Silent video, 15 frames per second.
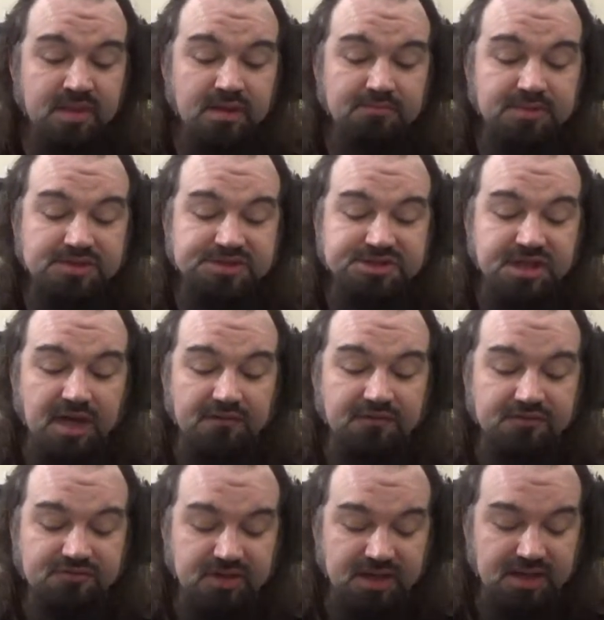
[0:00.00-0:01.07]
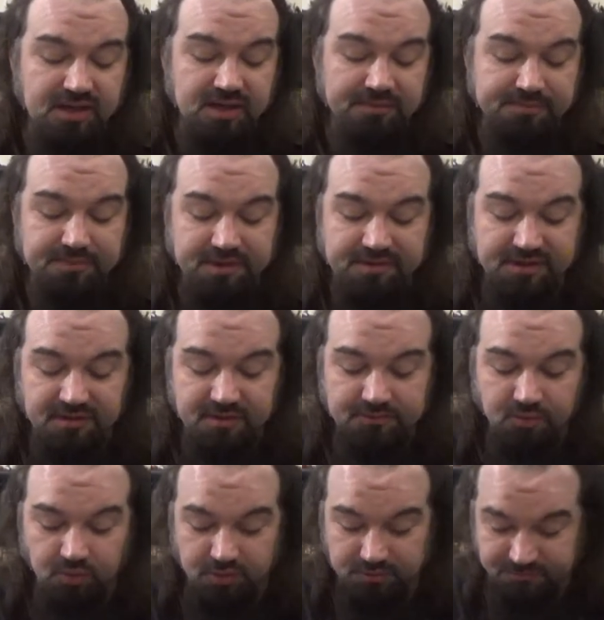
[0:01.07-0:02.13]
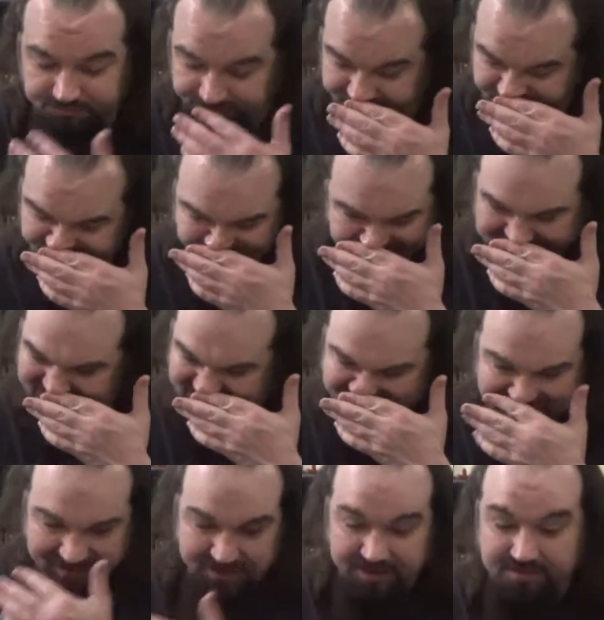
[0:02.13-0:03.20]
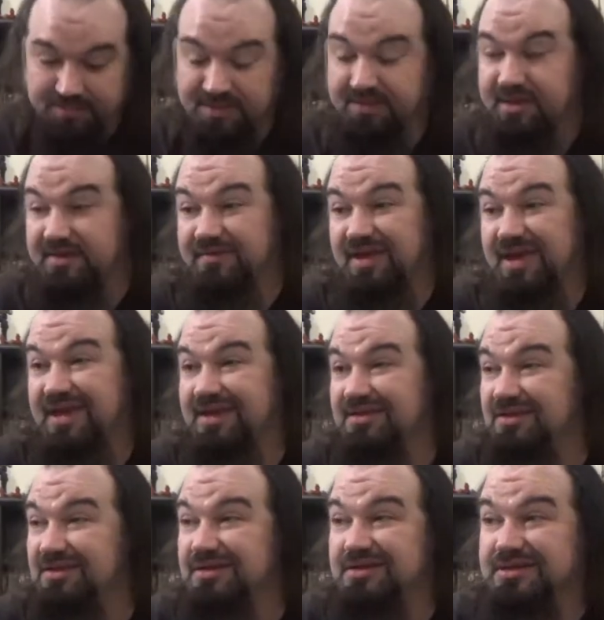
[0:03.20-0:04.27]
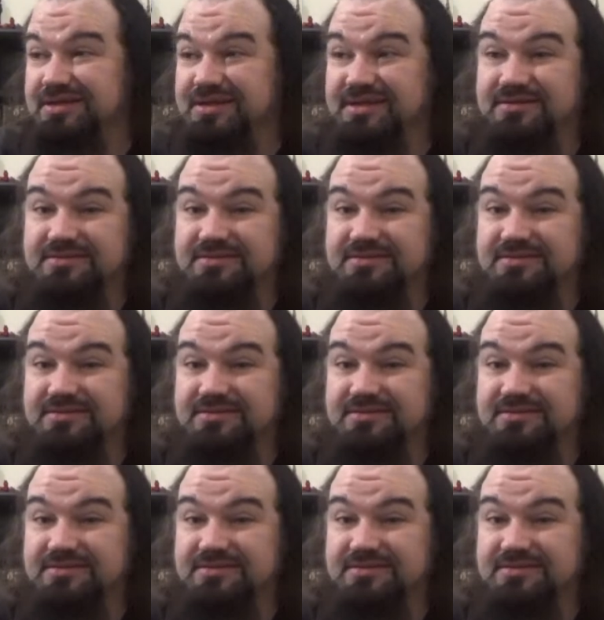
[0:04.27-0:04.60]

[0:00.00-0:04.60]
But she offers Trinary a seat on the board, and it's basically kind of hey, look, if